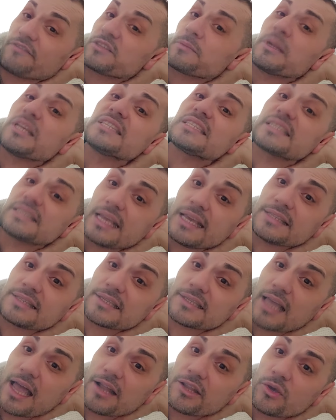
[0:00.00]
If somebody sneezes
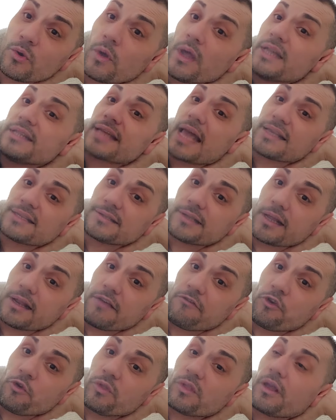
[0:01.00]
on you, test it.
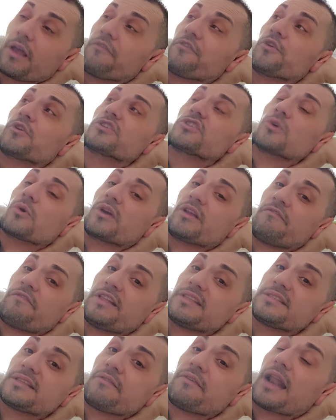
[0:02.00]
If you're so
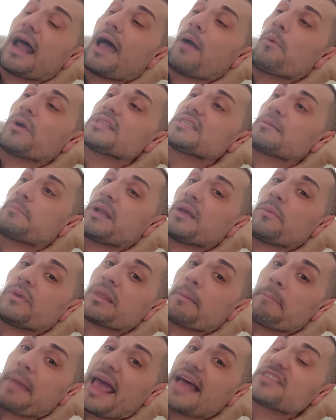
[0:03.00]
convinced of it, I want somebody with
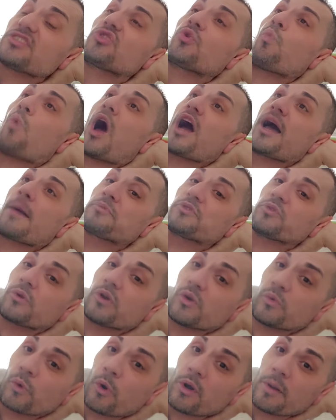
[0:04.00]
a mask to walk up to a
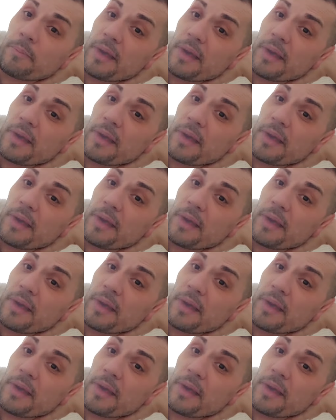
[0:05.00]
corona